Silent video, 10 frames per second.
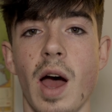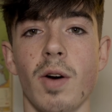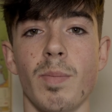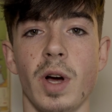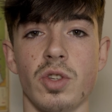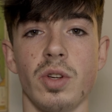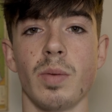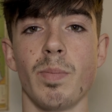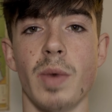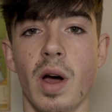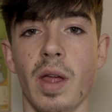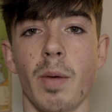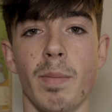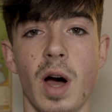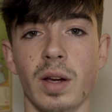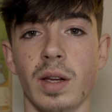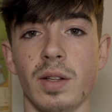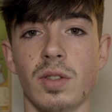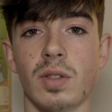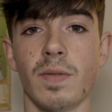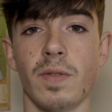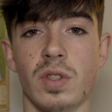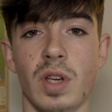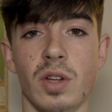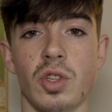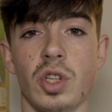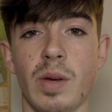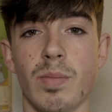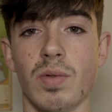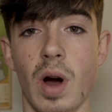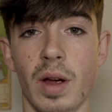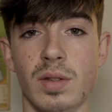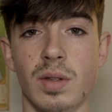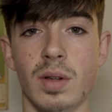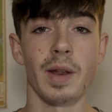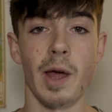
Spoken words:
how much you can buy in the markets for such a cheap price.